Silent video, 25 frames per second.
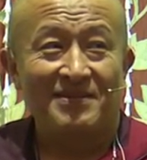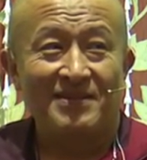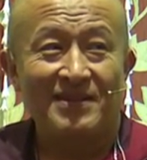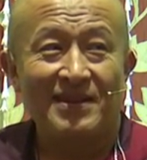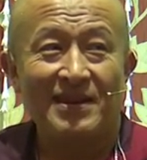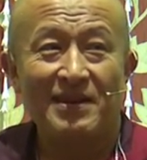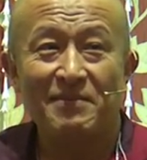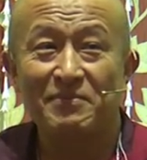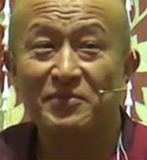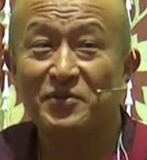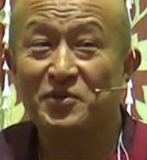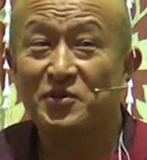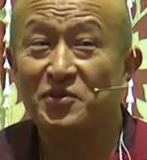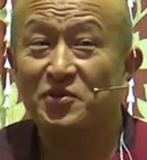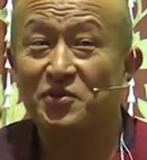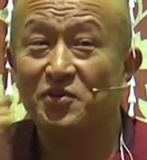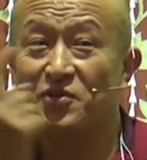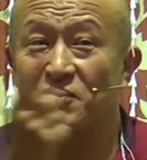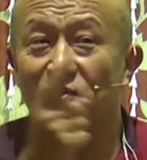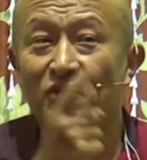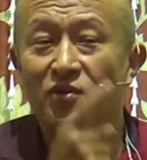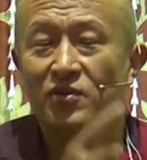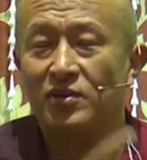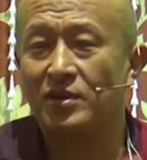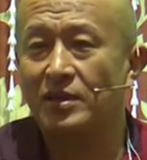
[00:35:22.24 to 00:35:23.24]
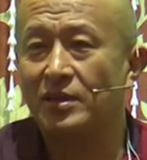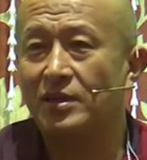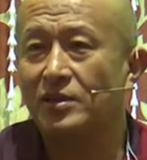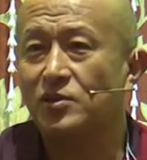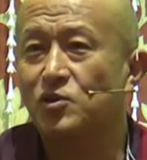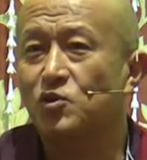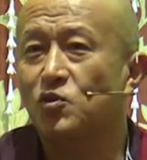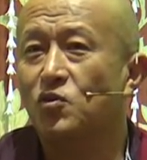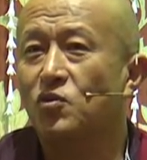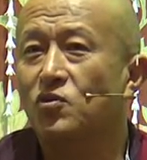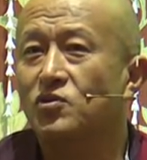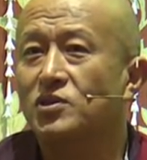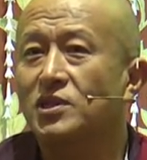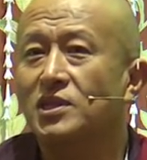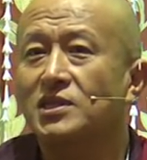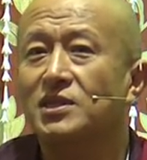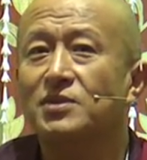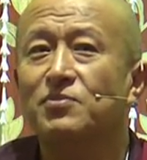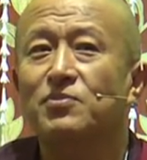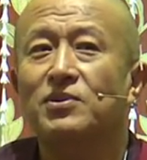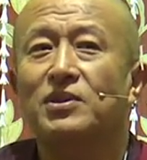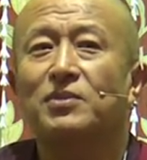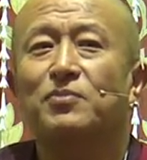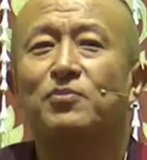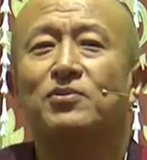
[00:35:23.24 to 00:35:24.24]
I'm sure you are thinking, so
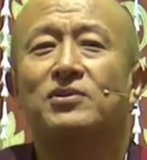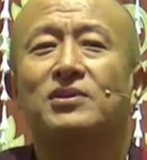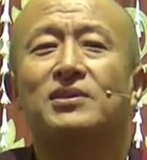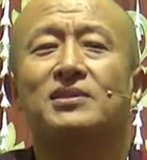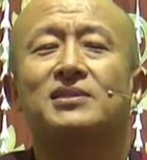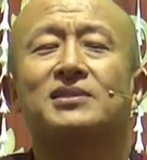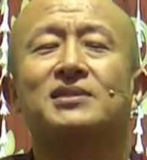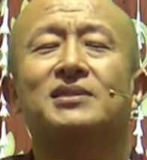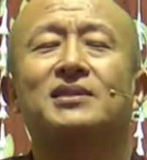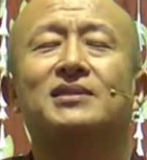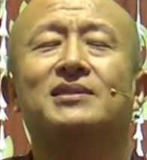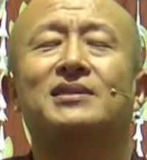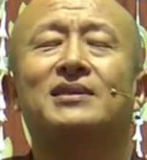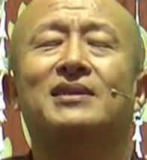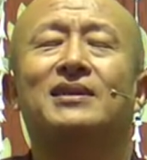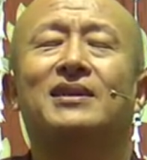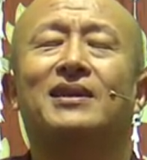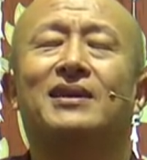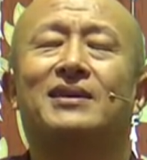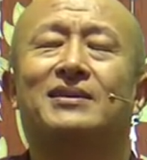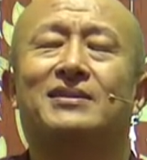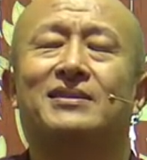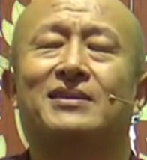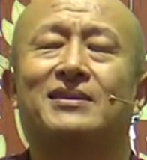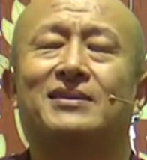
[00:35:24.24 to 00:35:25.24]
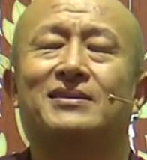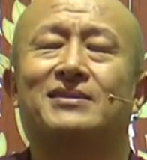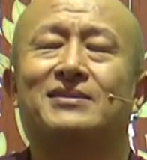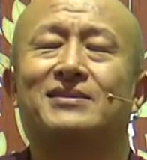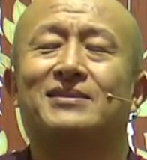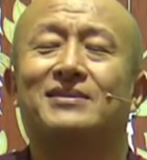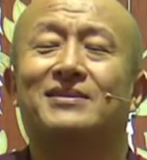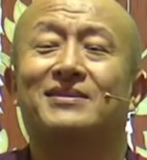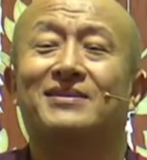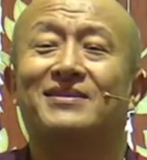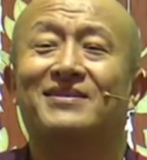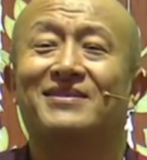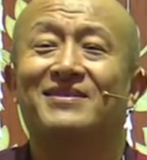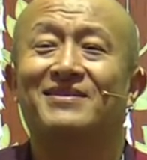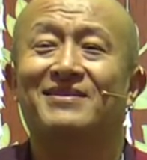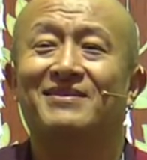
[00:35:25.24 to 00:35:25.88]
Shakyamuni Buddha sitting like this.